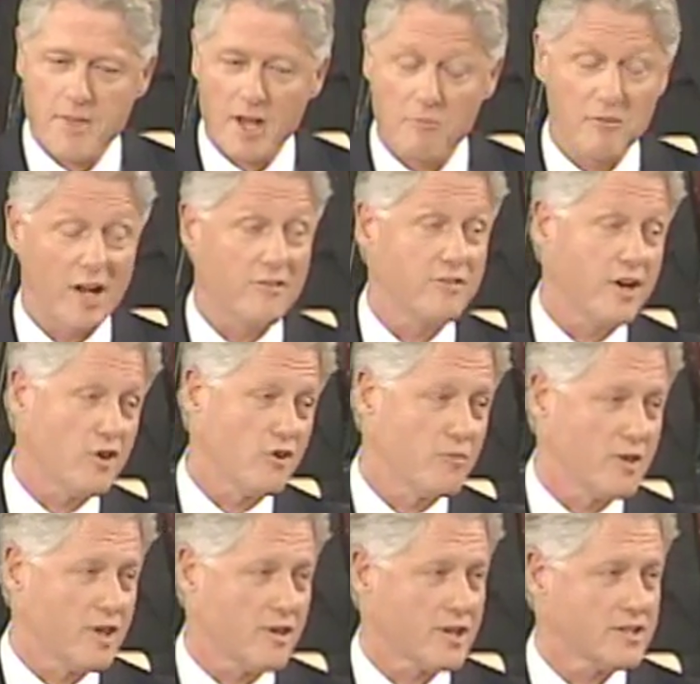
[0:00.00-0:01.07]
My fellow
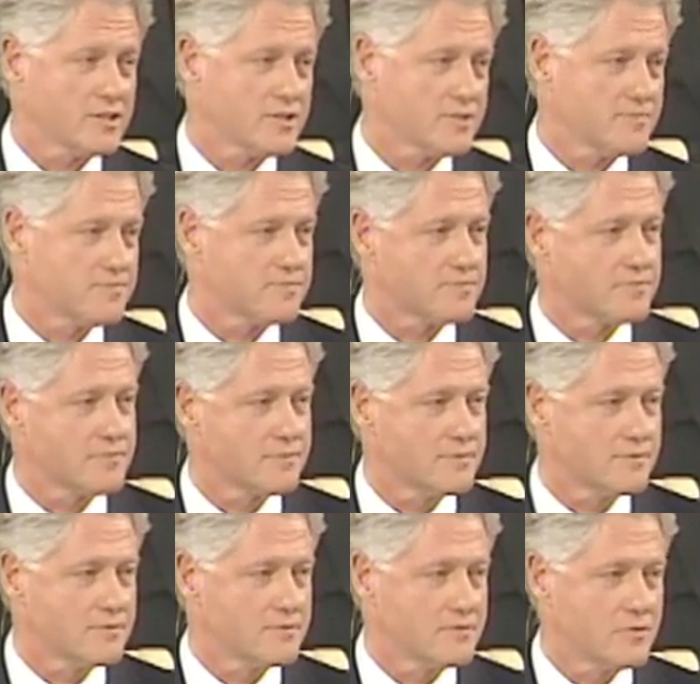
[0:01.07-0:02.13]
Americans,
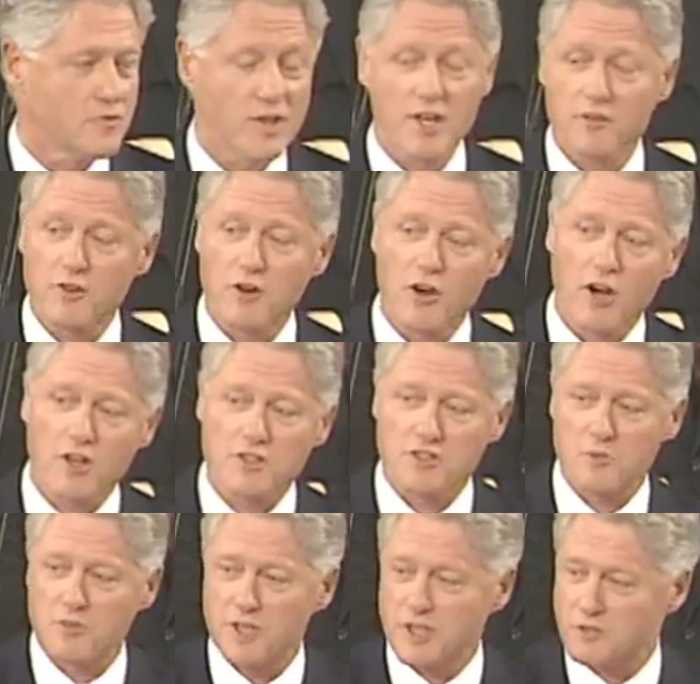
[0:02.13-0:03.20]
we have crossed the
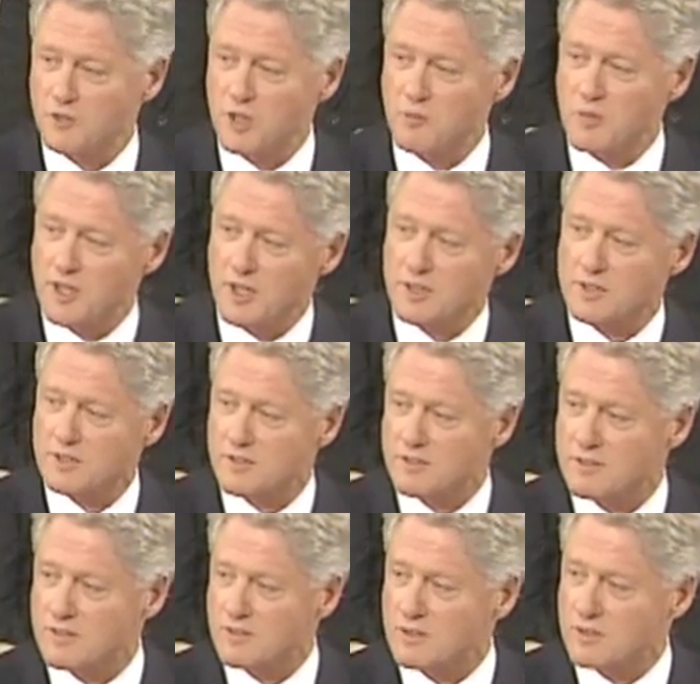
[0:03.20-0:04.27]
bridge we built
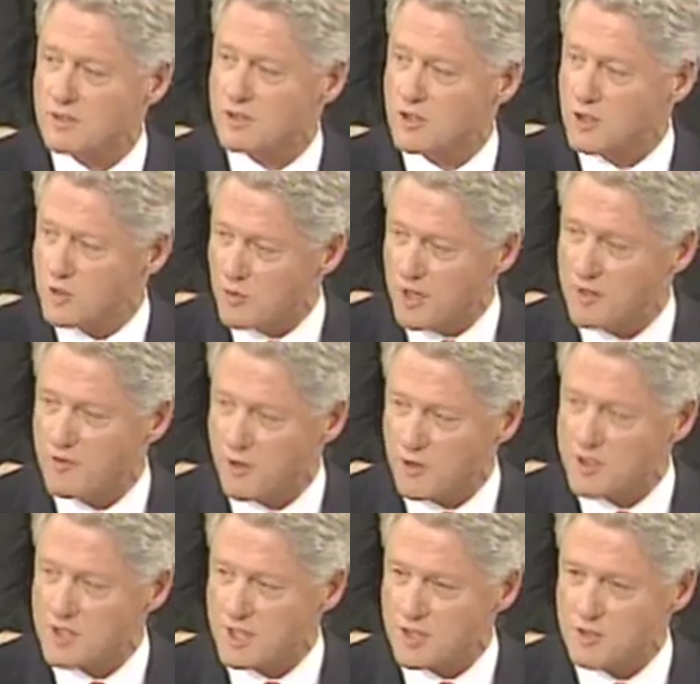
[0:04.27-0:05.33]
to the 21st
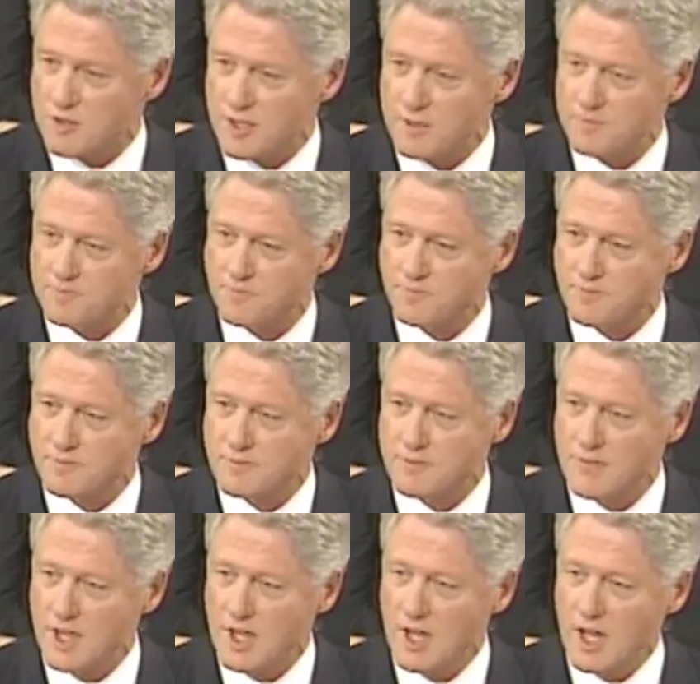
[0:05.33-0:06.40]
century.
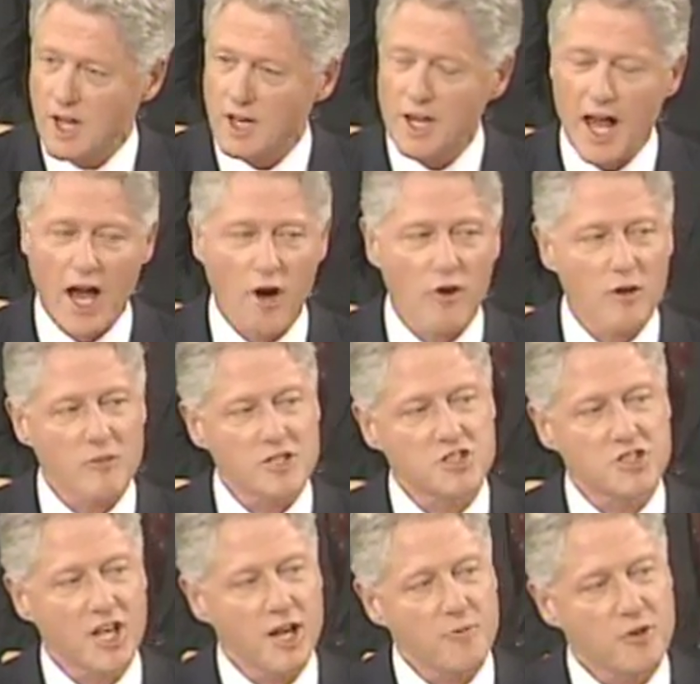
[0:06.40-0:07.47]
Now we must
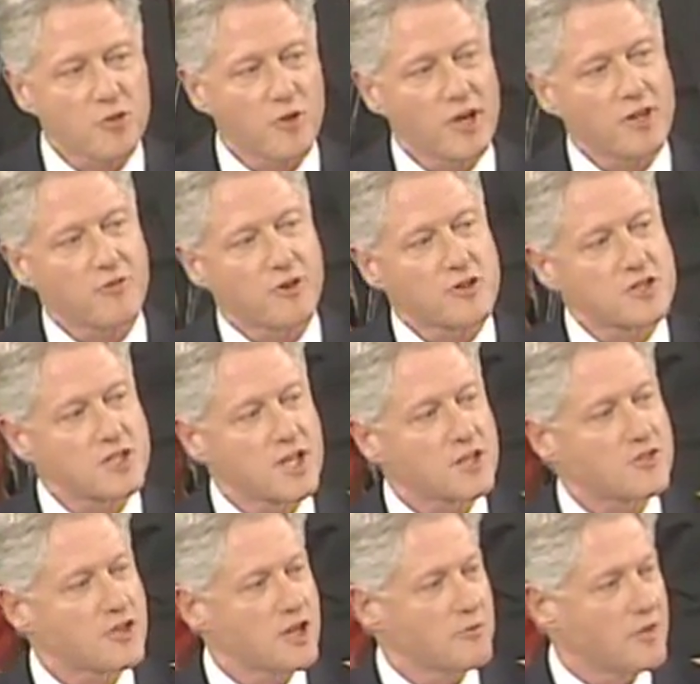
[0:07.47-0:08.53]
shape a 21st
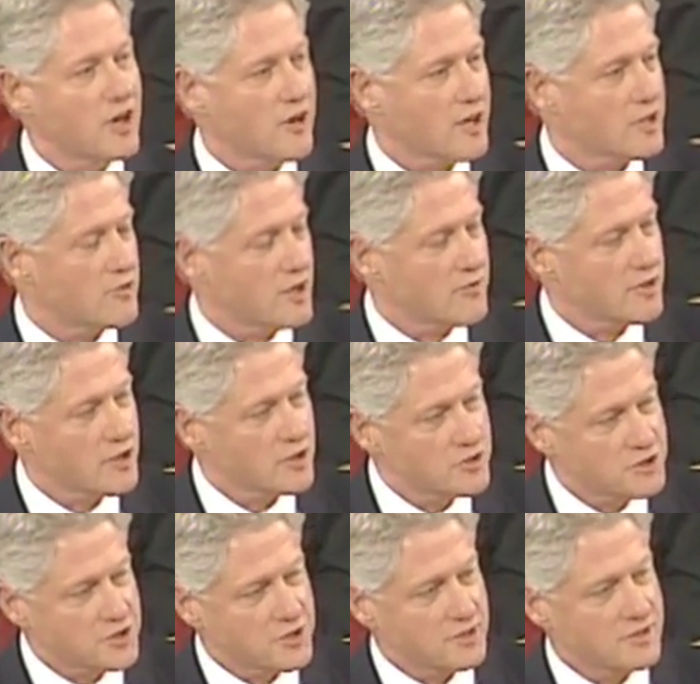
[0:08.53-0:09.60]
century American
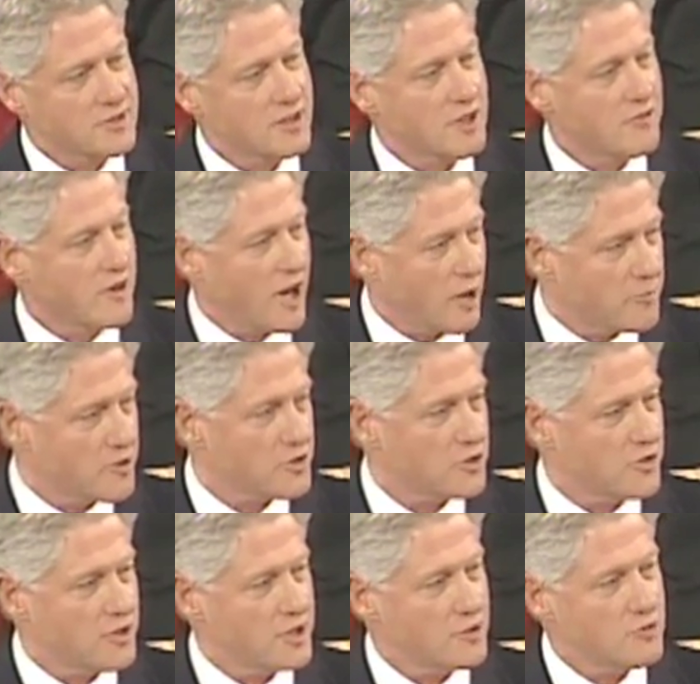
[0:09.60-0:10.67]
revolution of
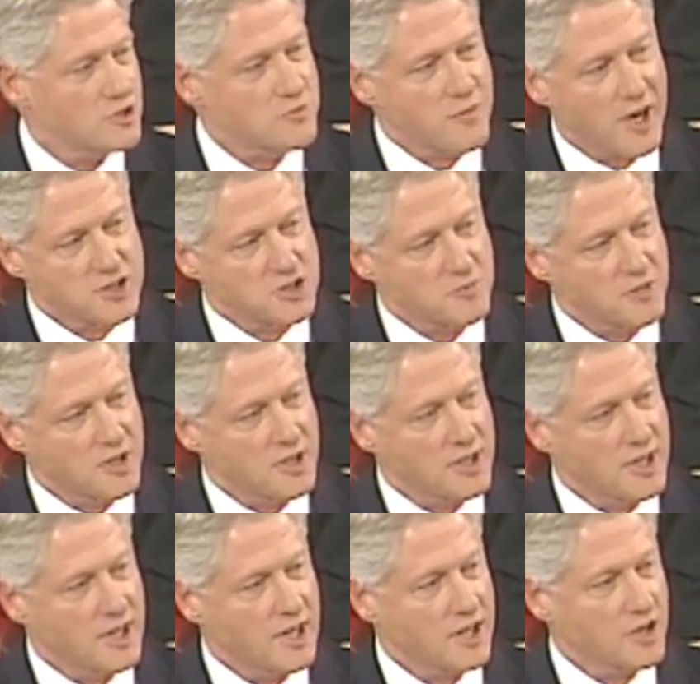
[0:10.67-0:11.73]
opportunity,
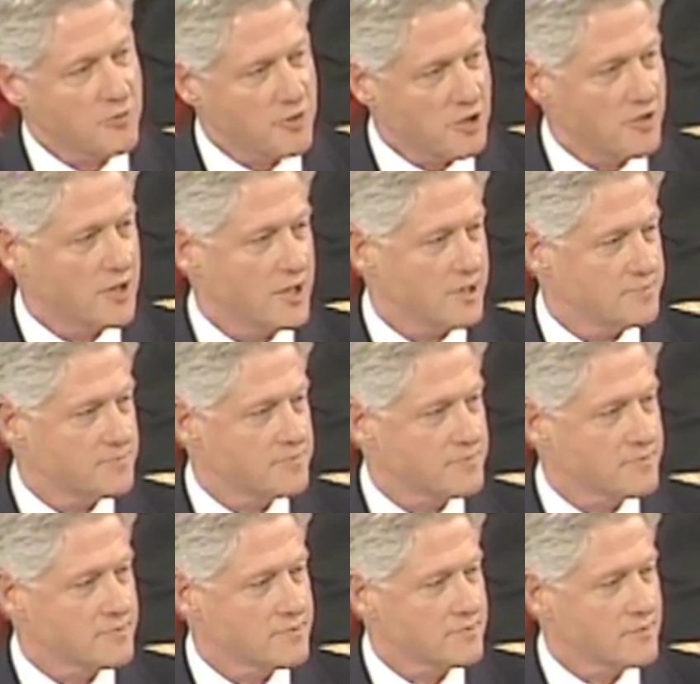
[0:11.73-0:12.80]
responsibility, and community.
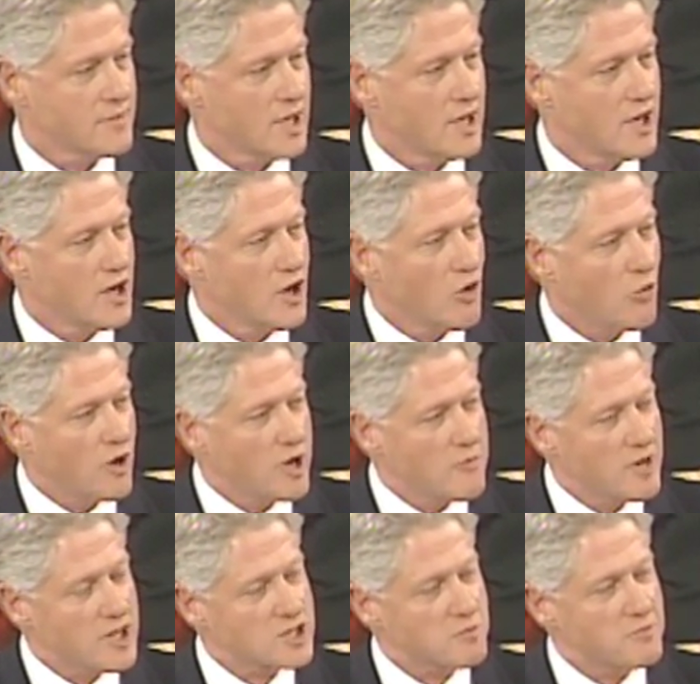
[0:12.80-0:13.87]
We
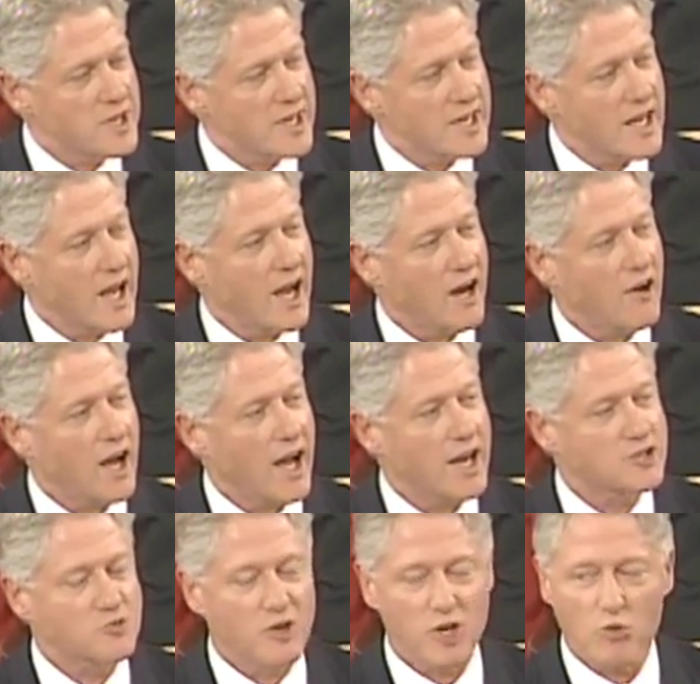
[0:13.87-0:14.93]
must be now,
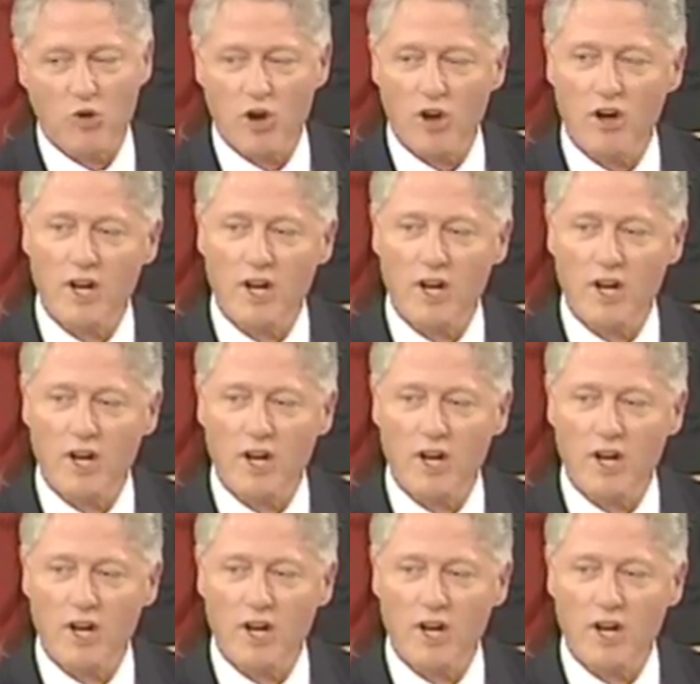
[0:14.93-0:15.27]
as we were